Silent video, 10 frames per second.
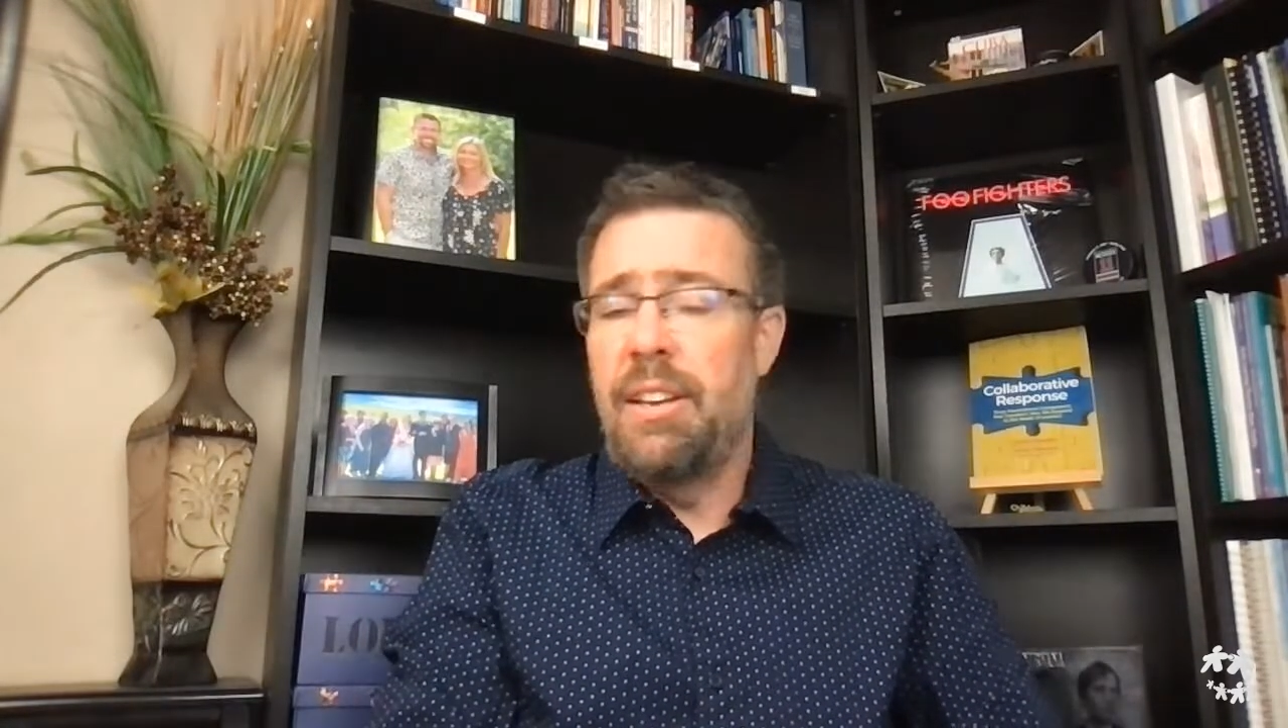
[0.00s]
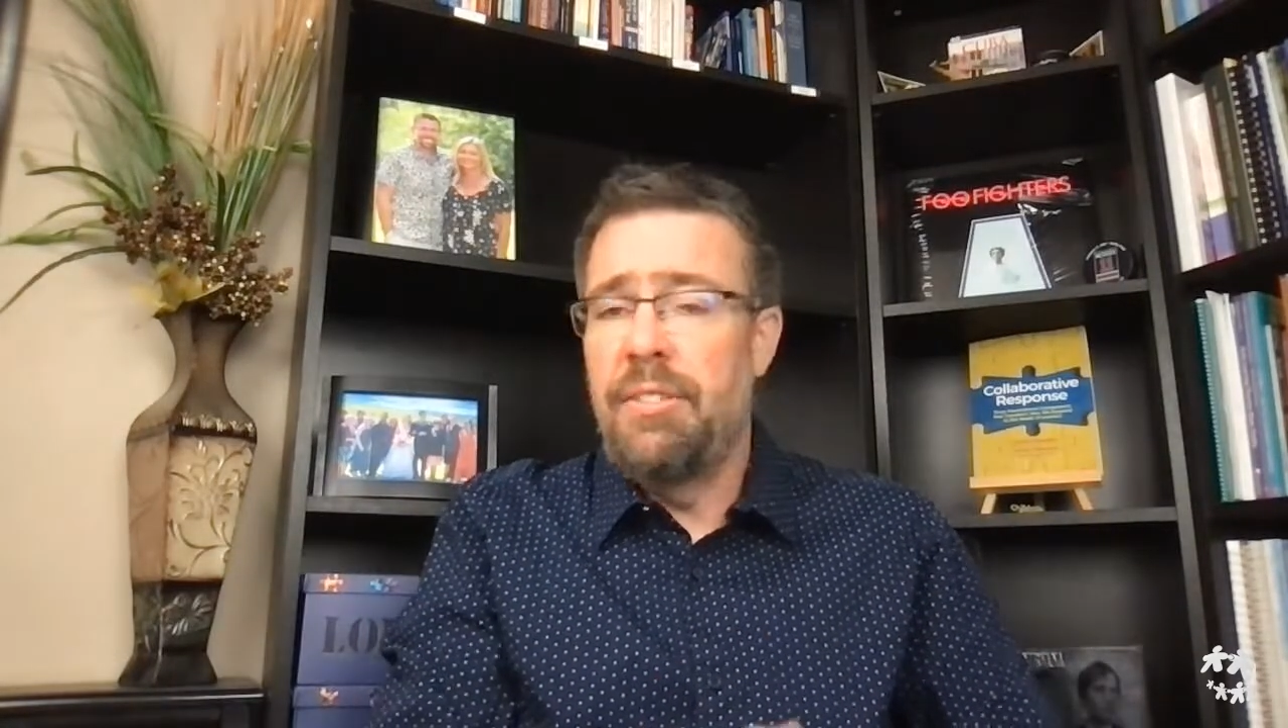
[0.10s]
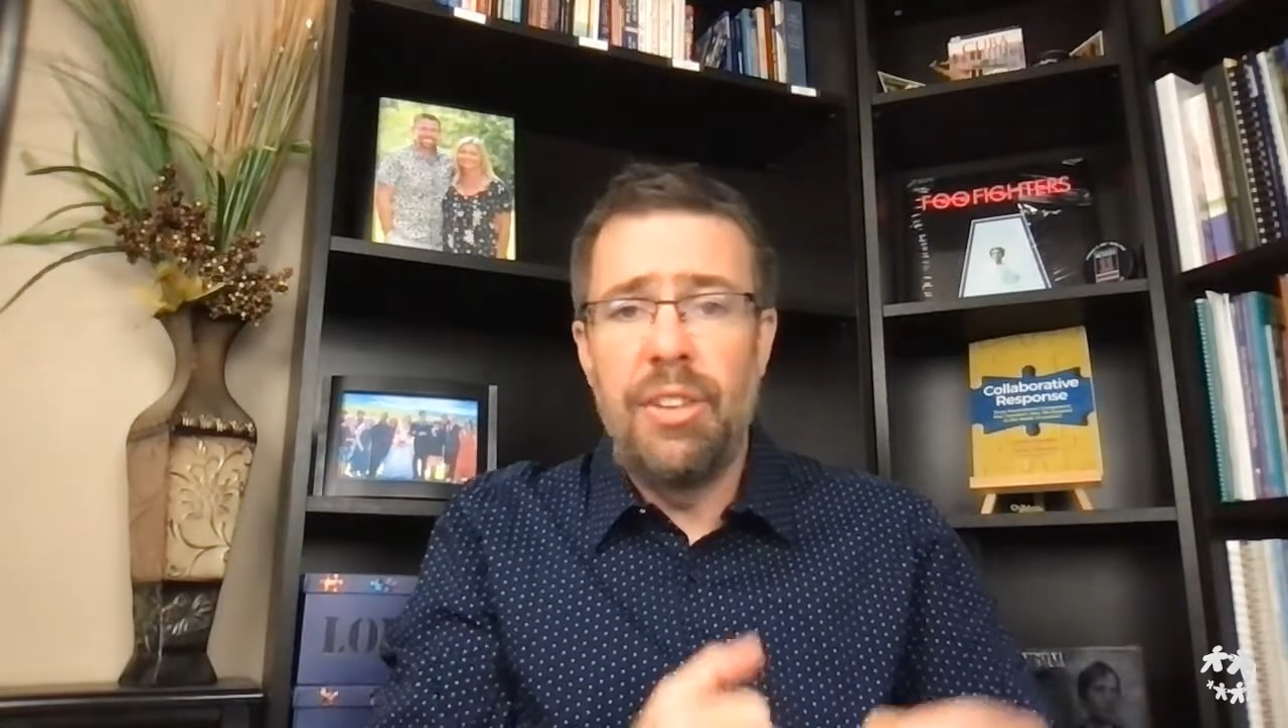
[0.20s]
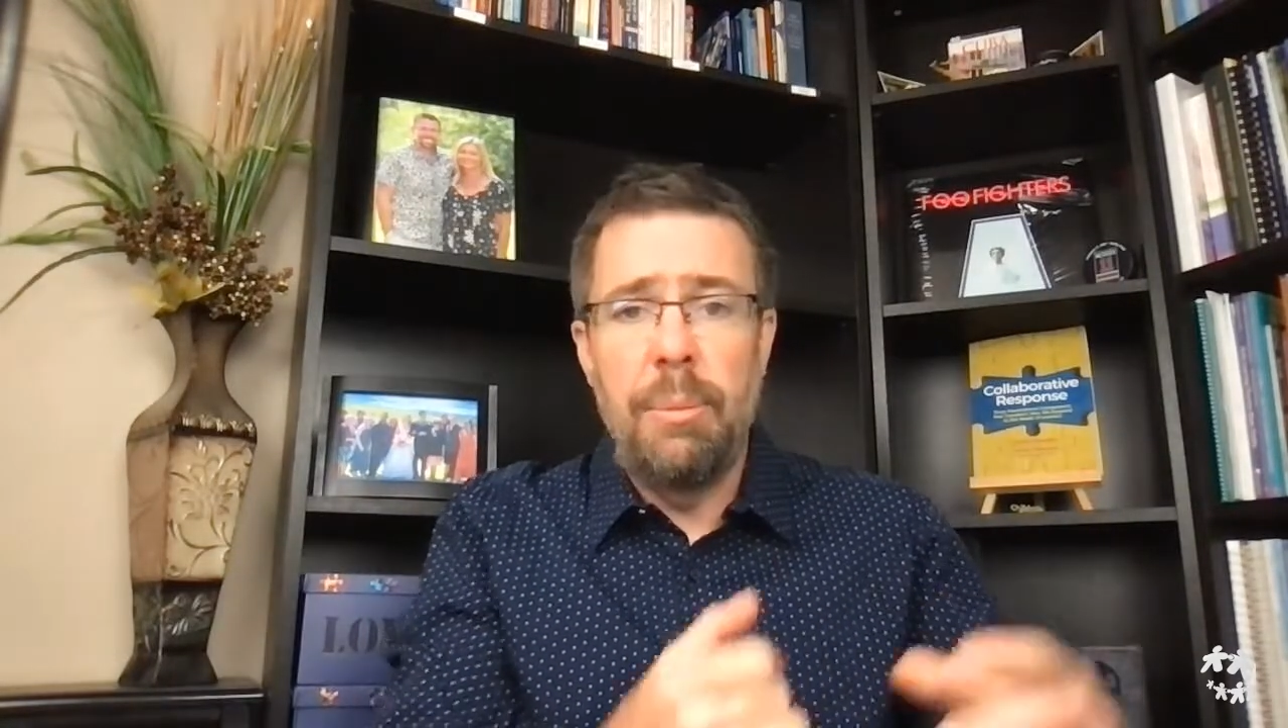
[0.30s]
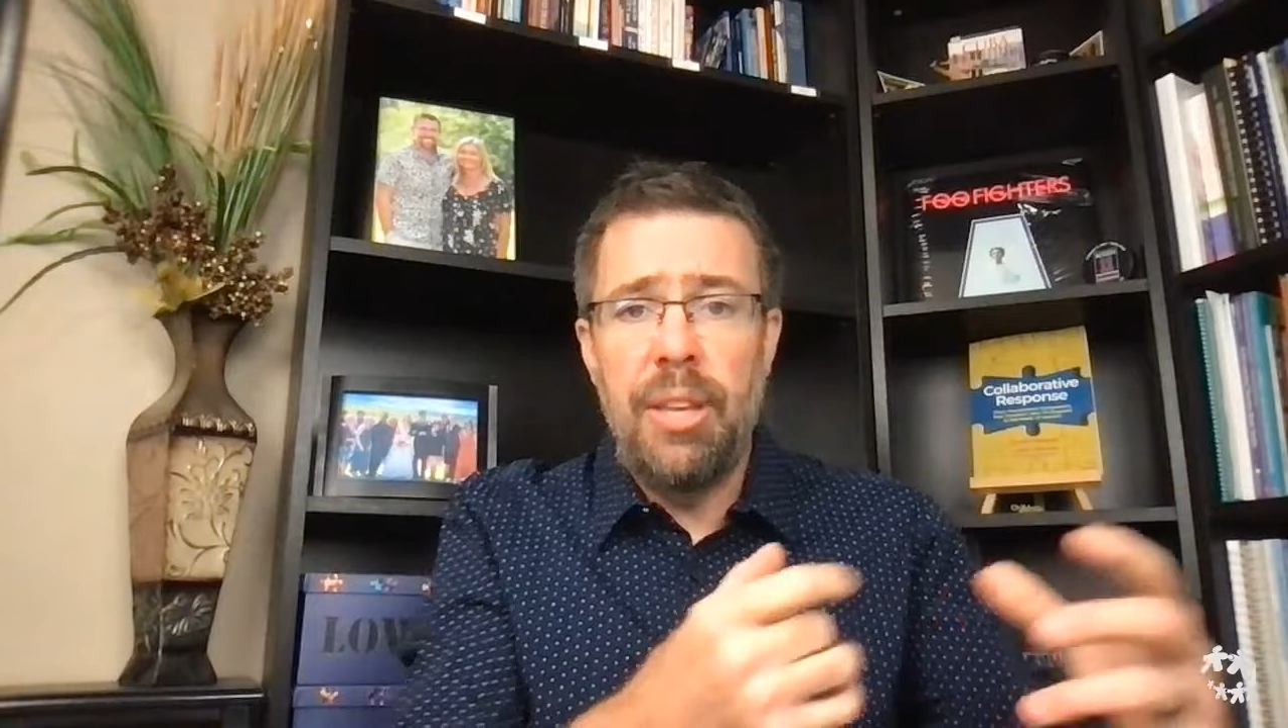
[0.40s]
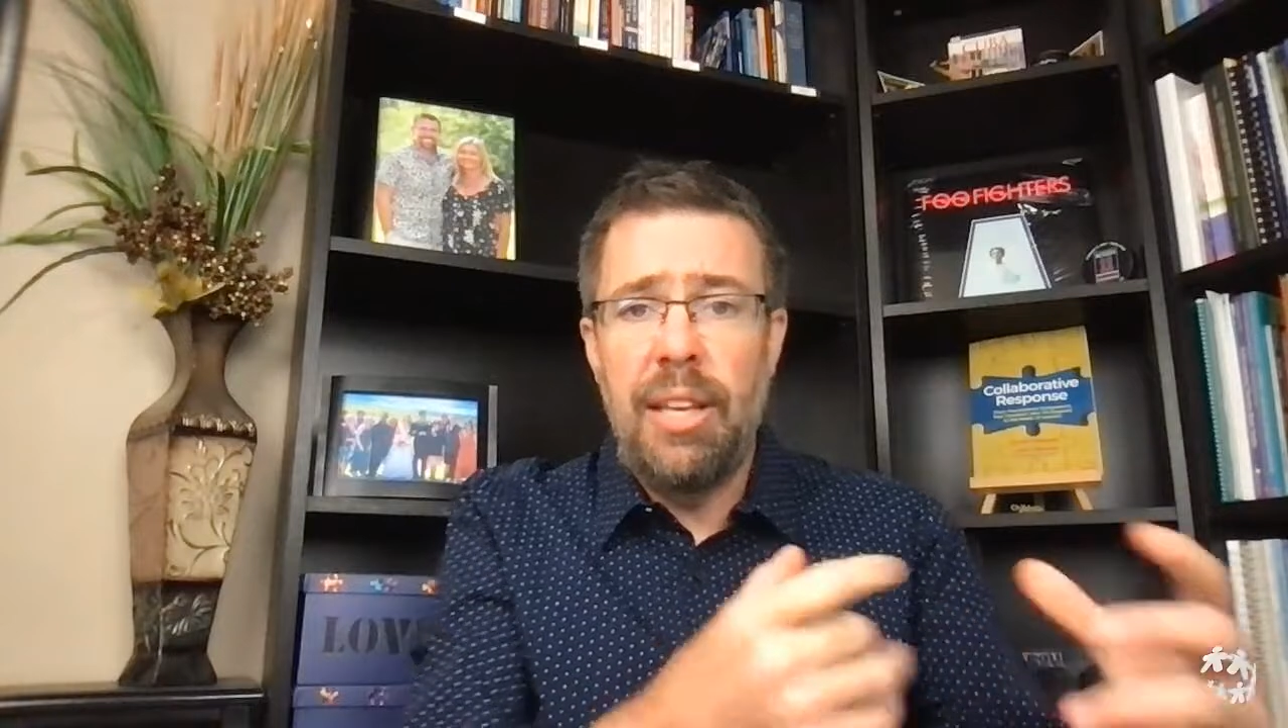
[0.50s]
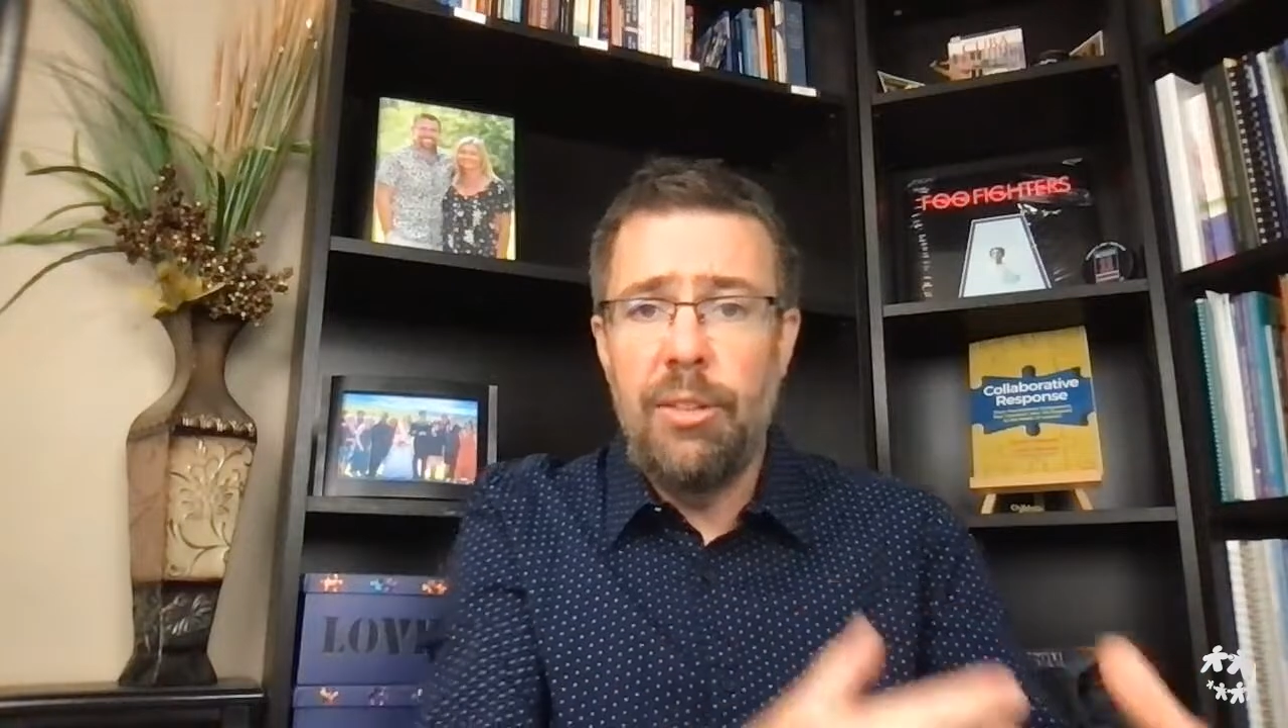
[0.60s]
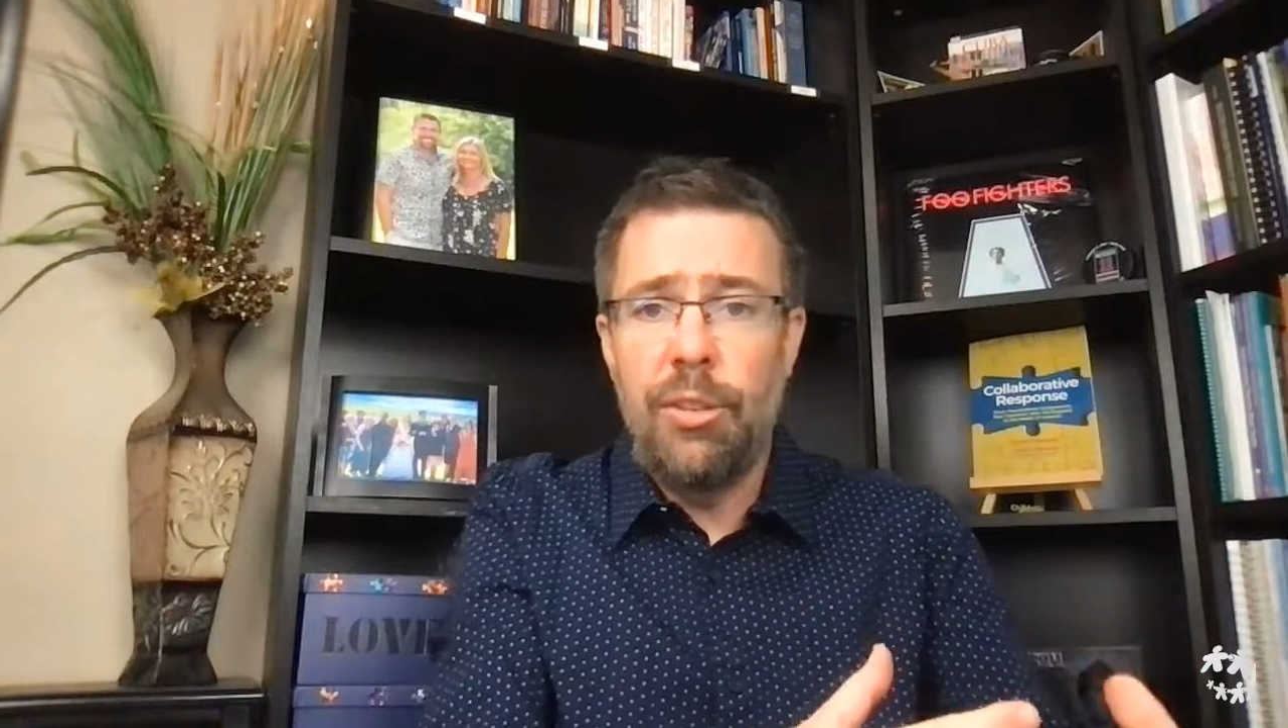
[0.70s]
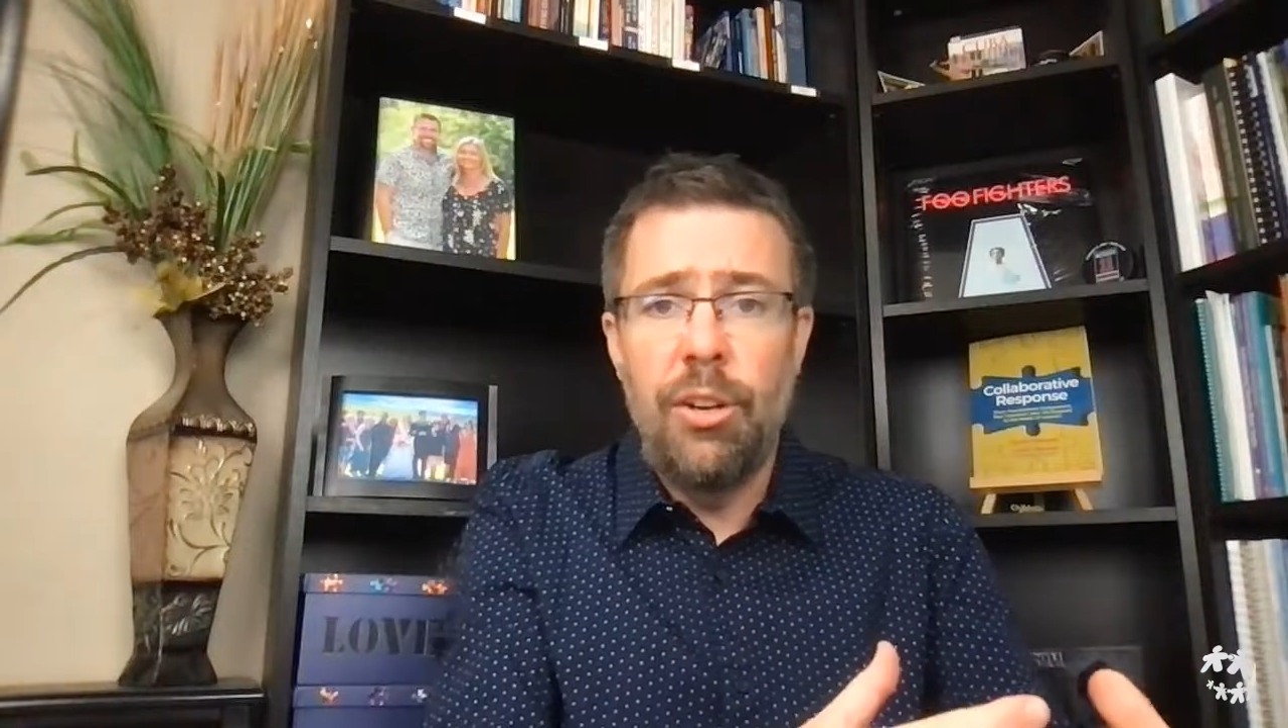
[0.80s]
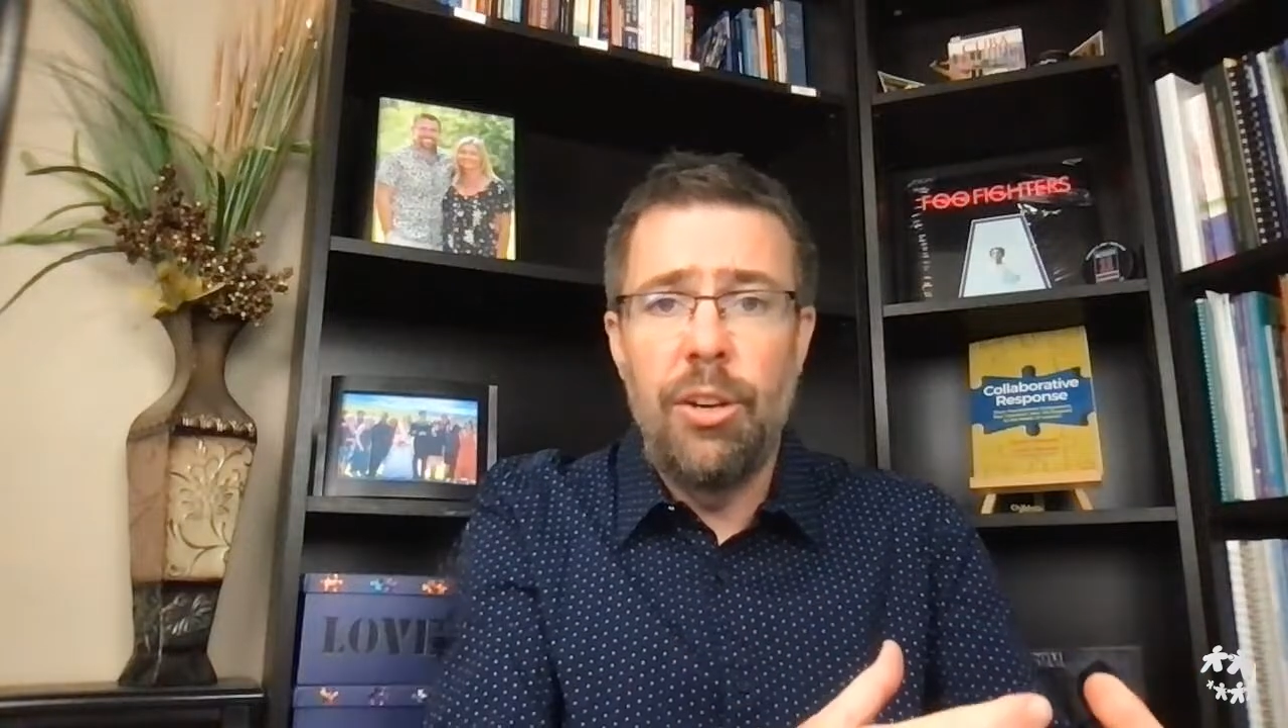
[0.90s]
if something
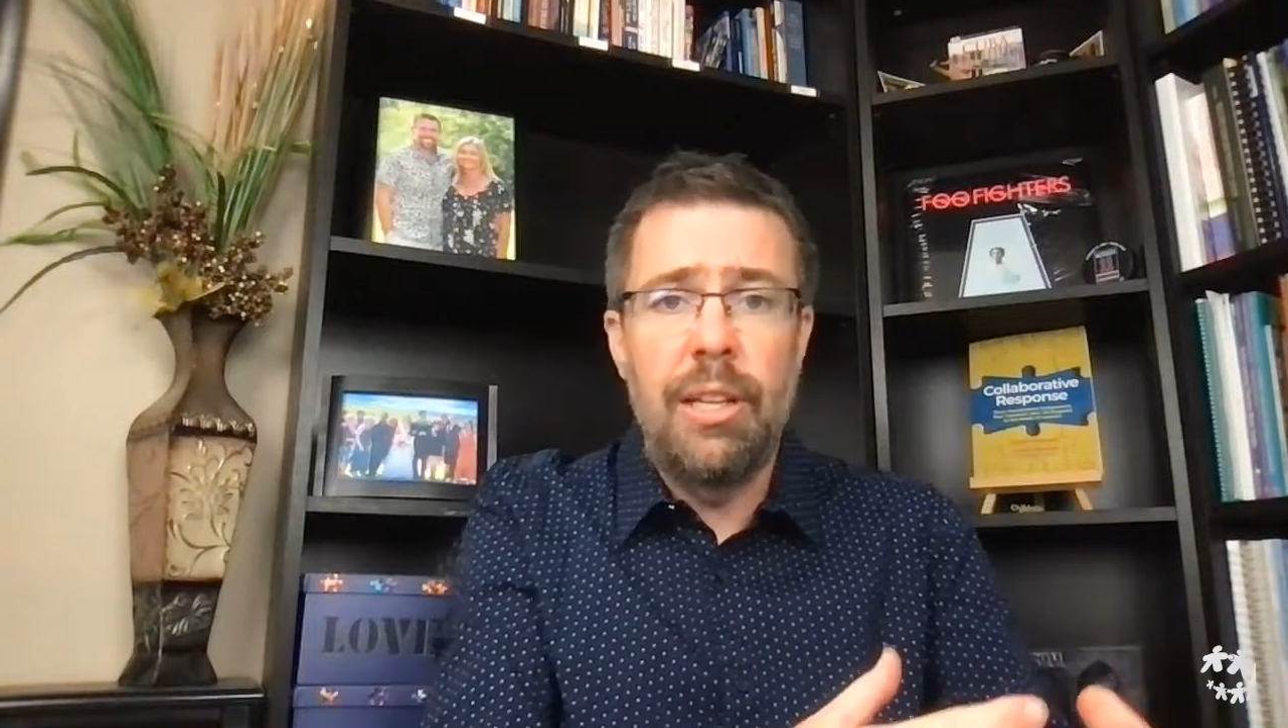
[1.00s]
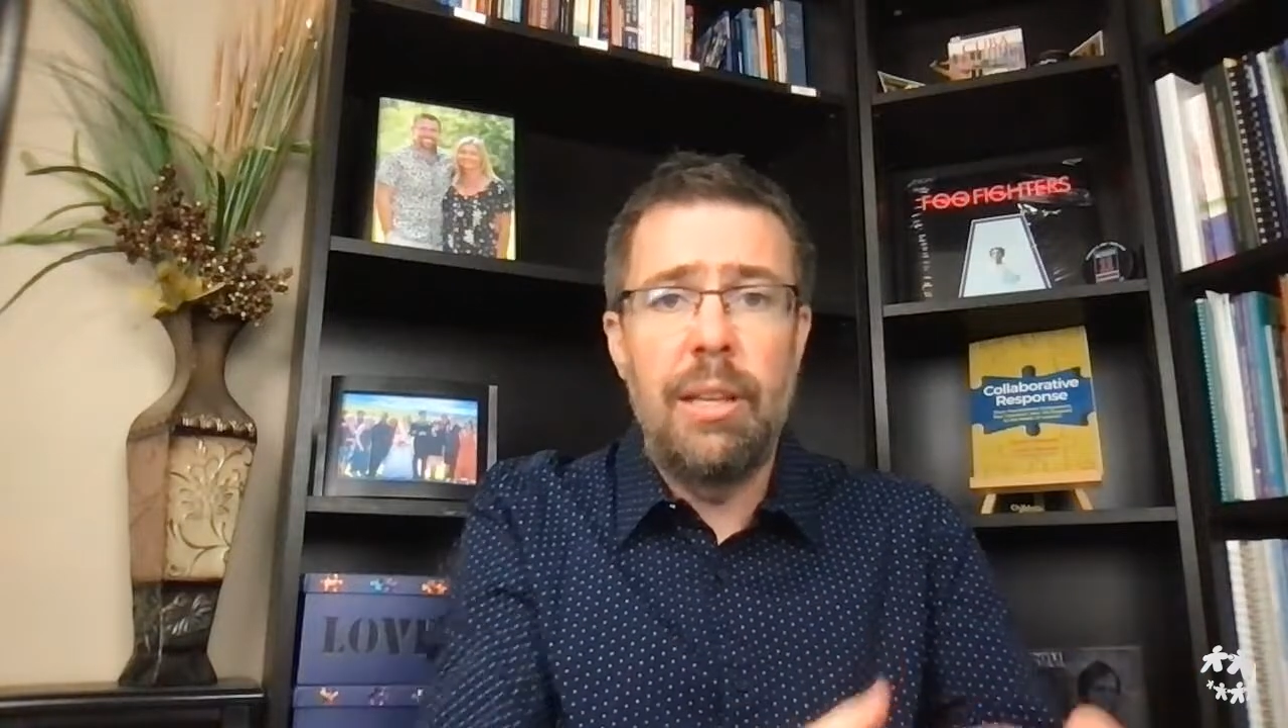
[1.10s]
has occurred